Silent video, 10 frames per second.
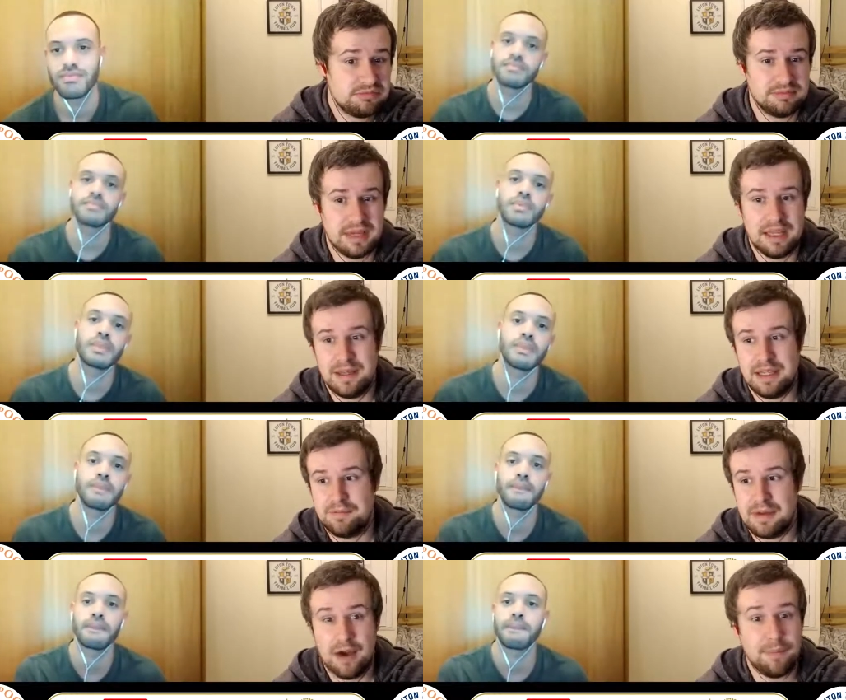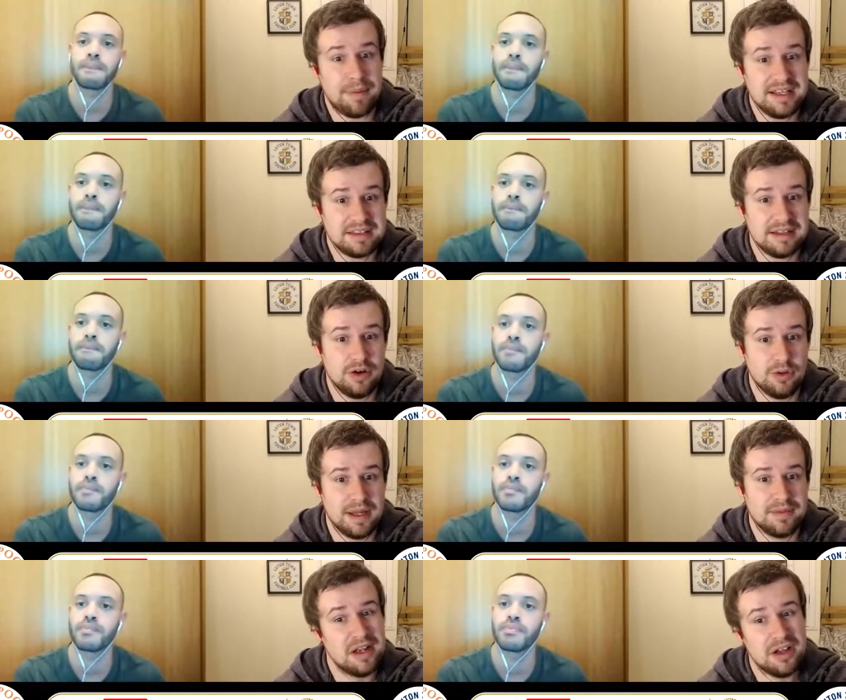Speaker 1: maybe outpaced a little
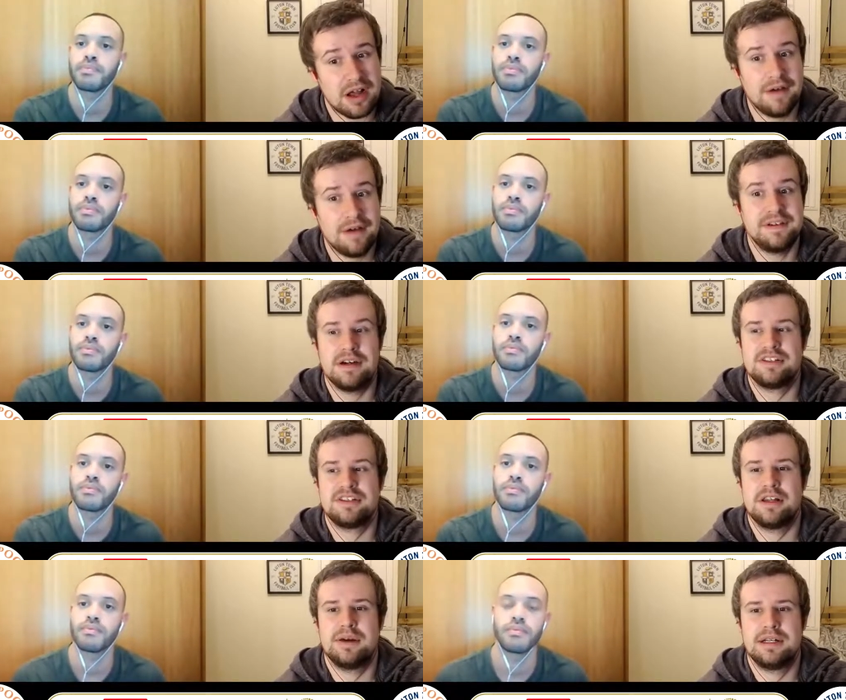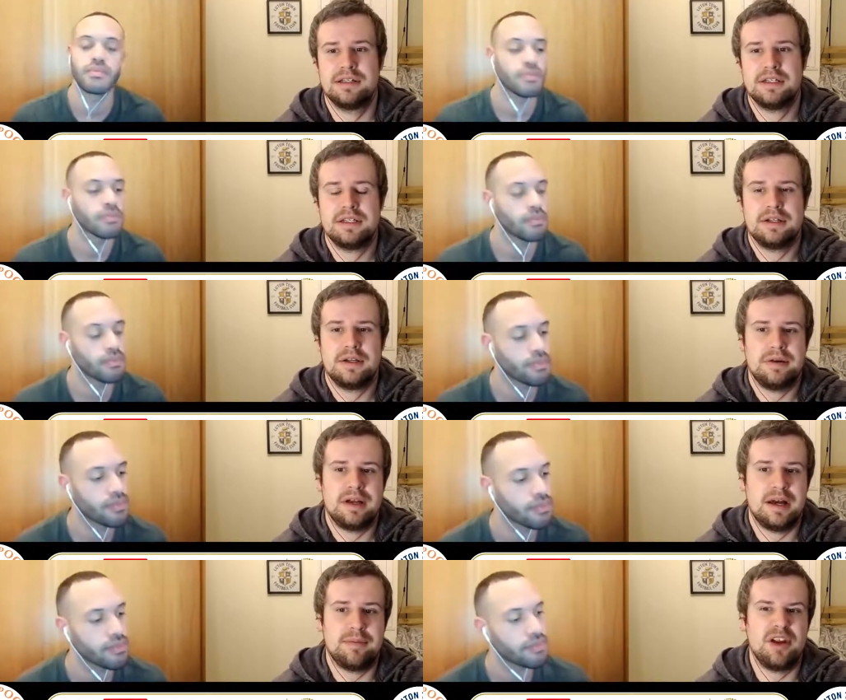bit. They look half a yard slower.
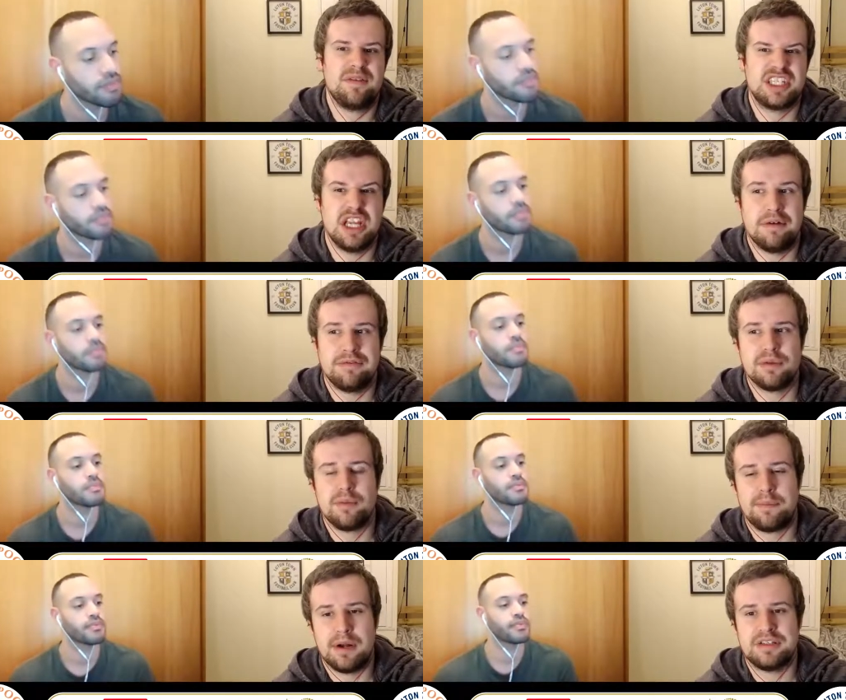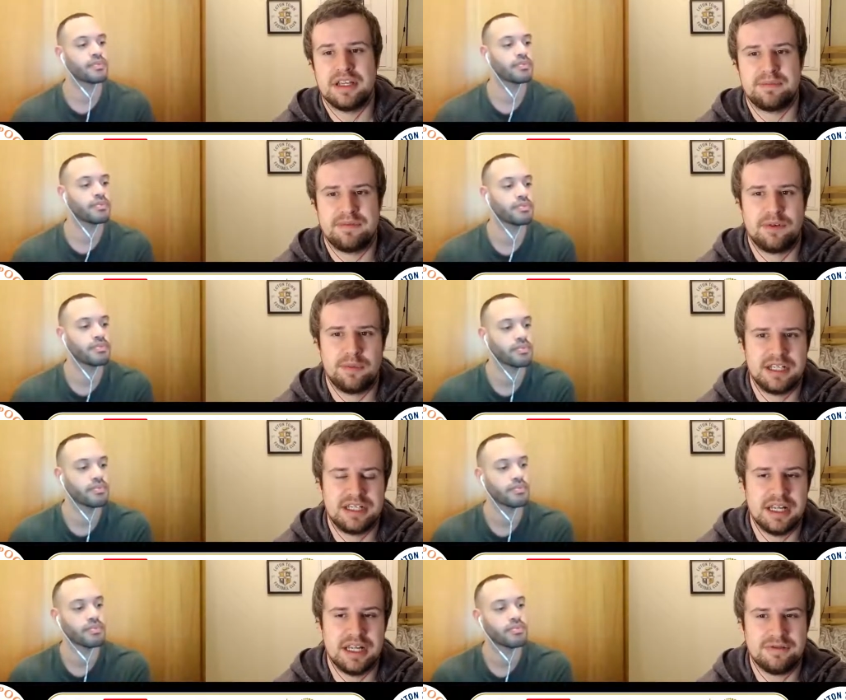And obviously, after a more positive performance
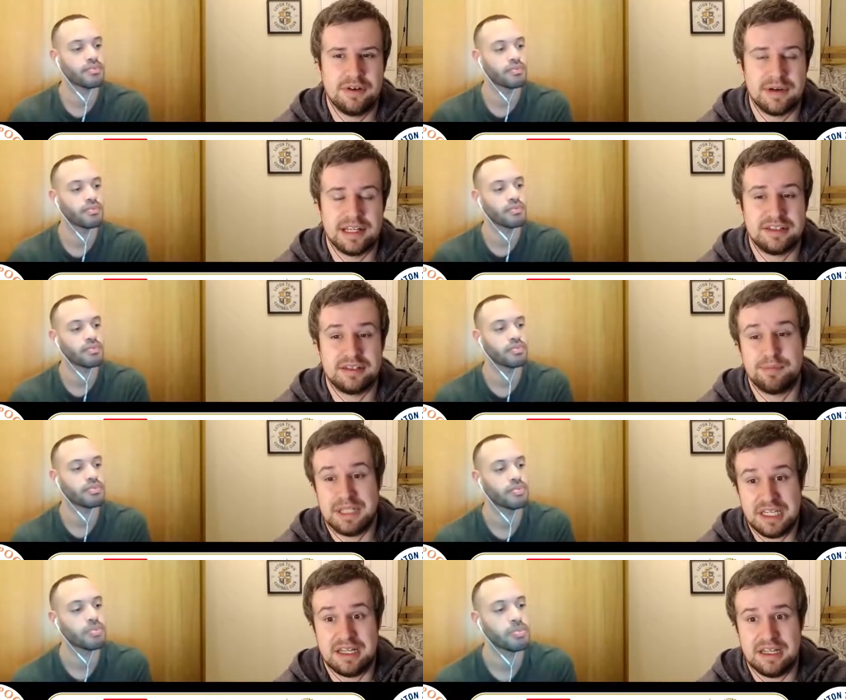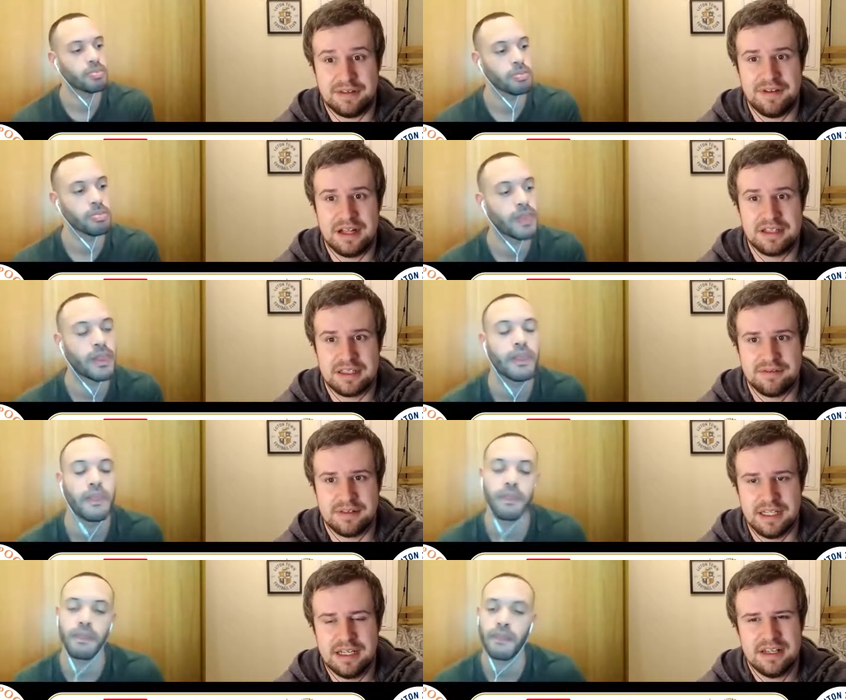against Forest, particularly
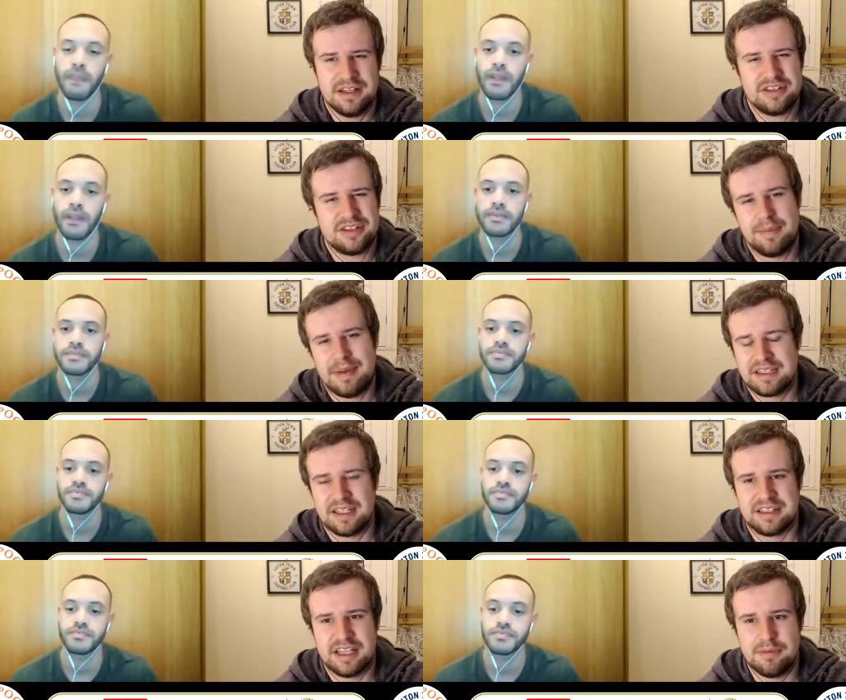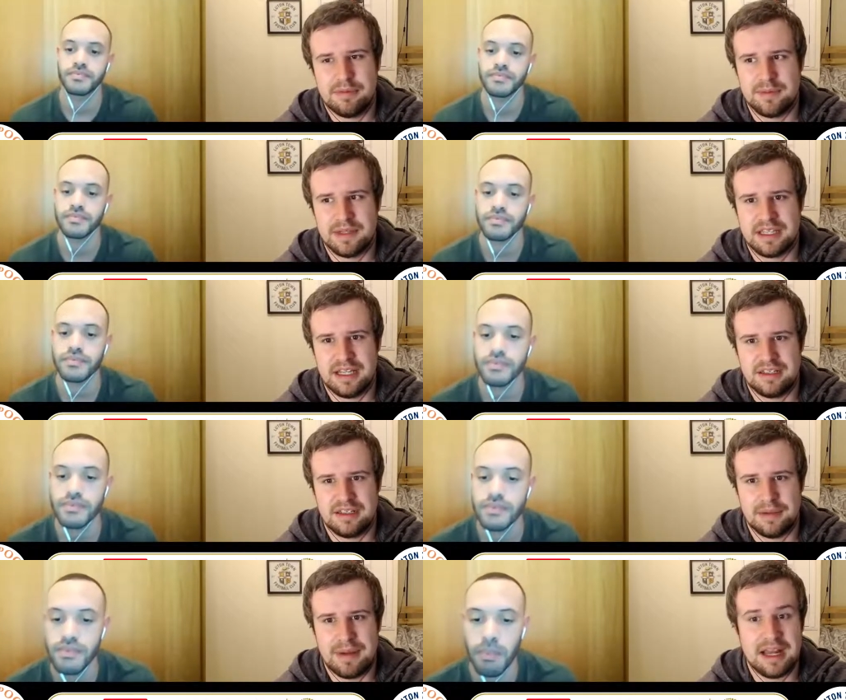defensively, to go back to the same old mistakes at
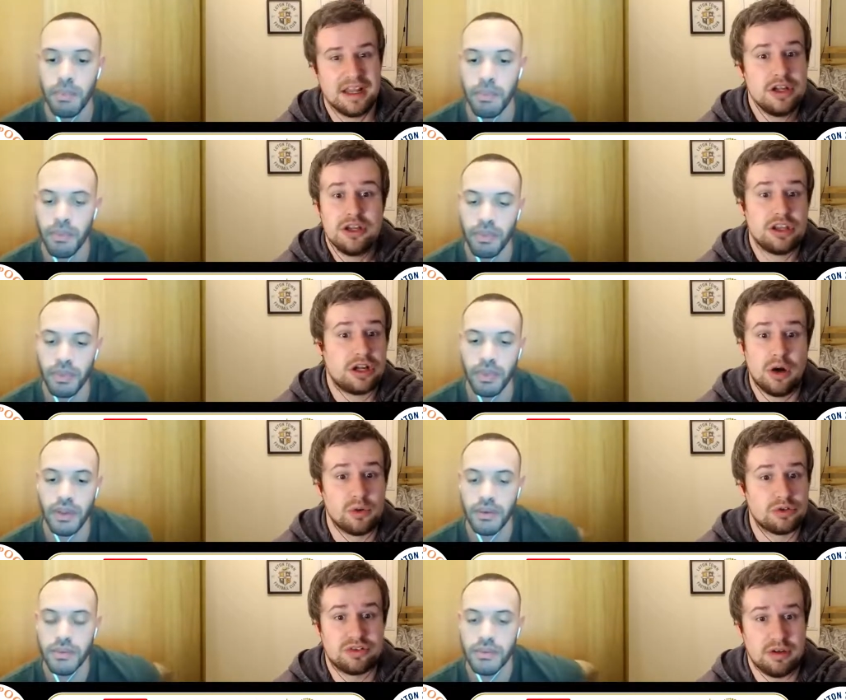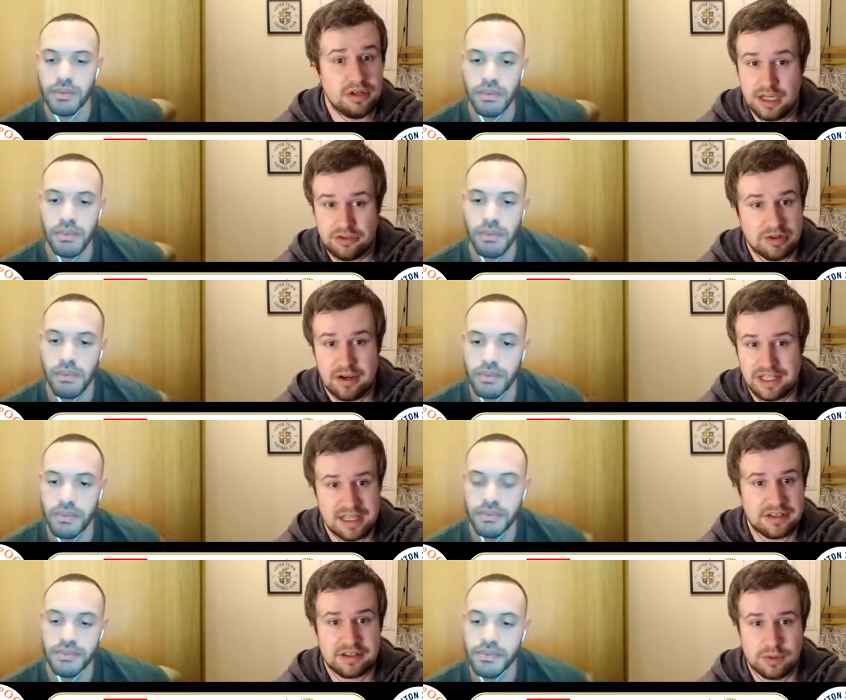the back, the goal's literally
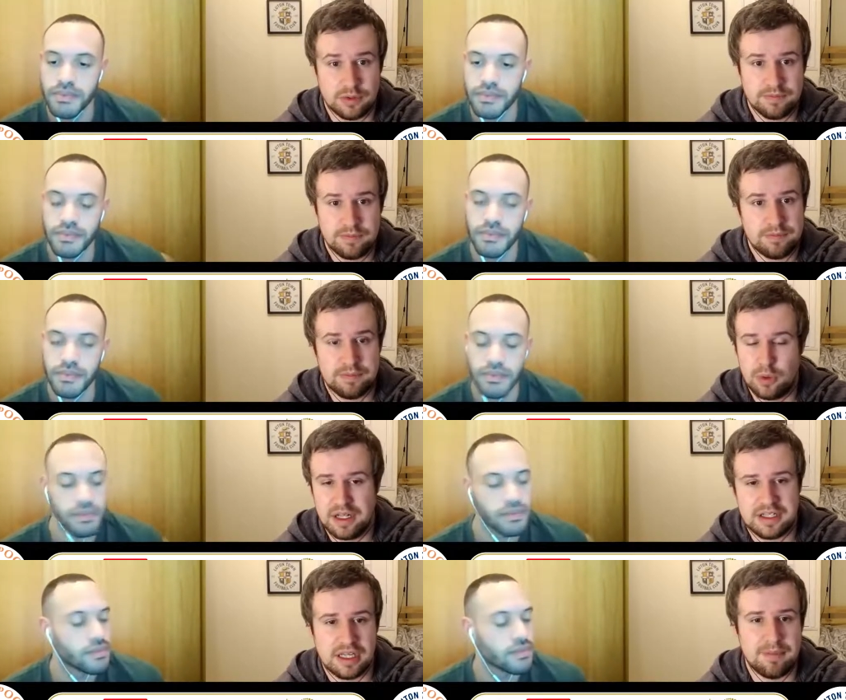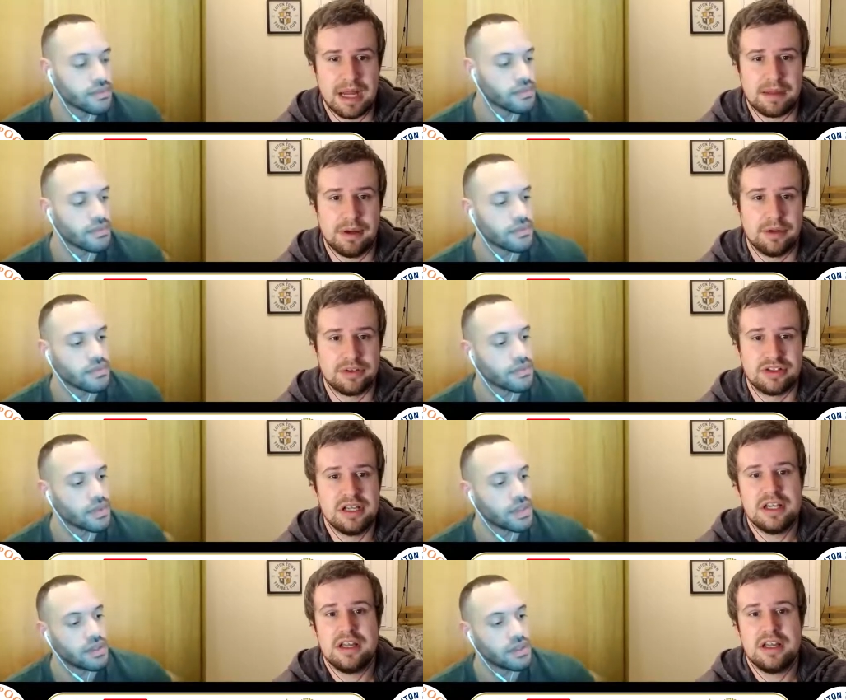identical. Ball into the back post.